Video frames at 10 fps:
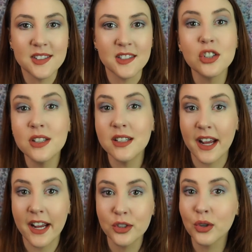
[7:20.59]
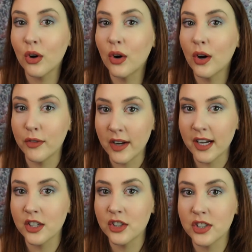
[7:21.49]
such a natural
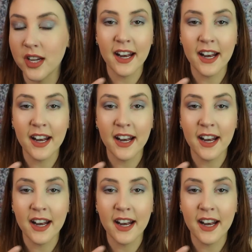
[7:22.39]
finish,